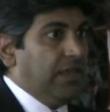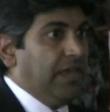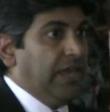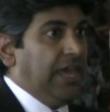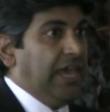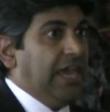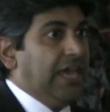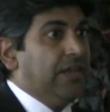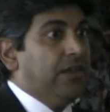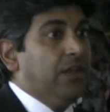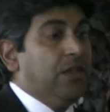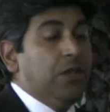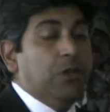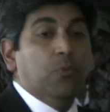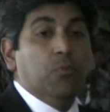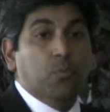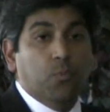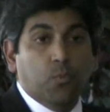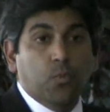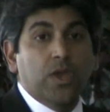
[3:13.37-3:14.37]
And
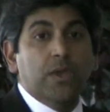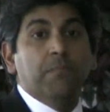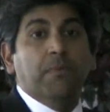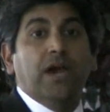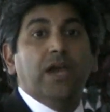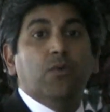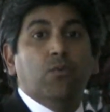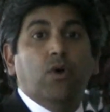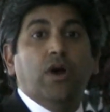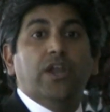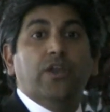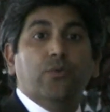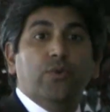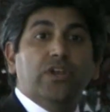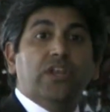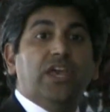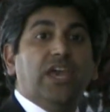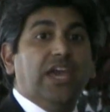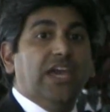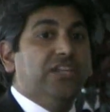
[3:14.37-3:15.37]
we might want to
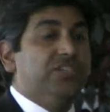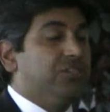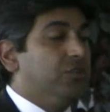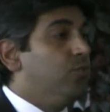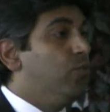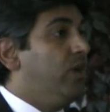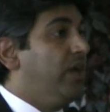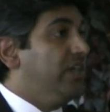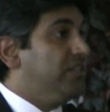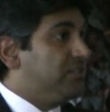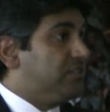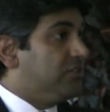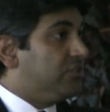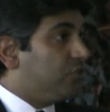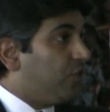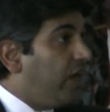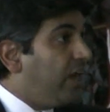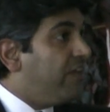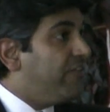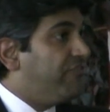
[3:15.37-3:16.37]
engage in ways to
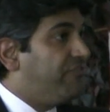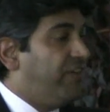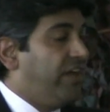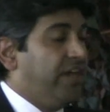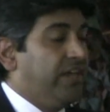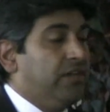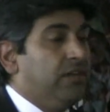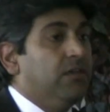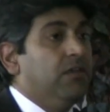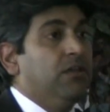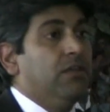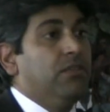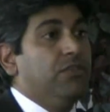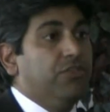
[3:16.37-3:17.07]
try to find